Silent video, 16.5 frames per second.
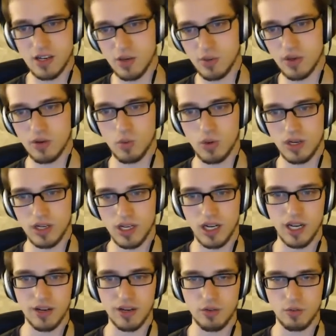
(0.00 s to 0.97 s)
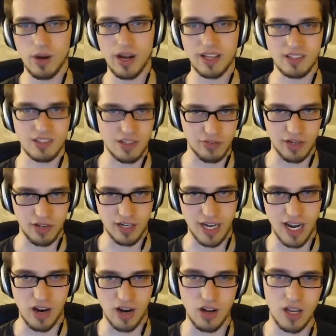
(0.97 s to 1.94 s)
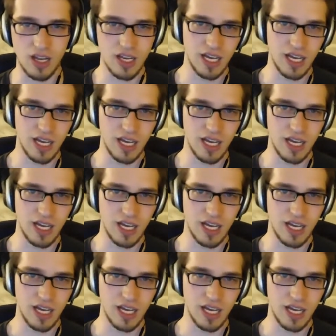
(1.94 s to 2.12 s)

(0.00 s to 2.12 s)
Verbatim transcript: oh, I want to work on wedding stuff right now,